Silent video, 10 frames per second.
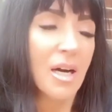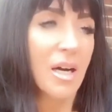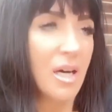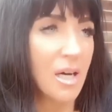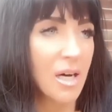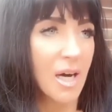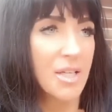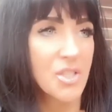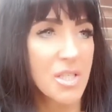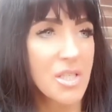
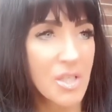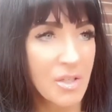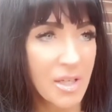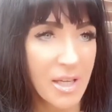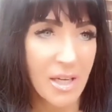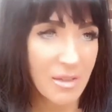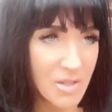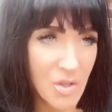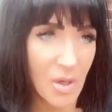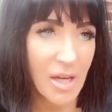I just started getting
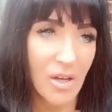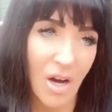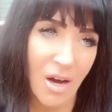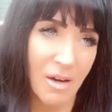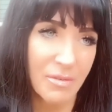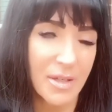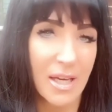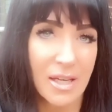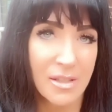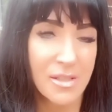this dry cough
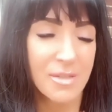and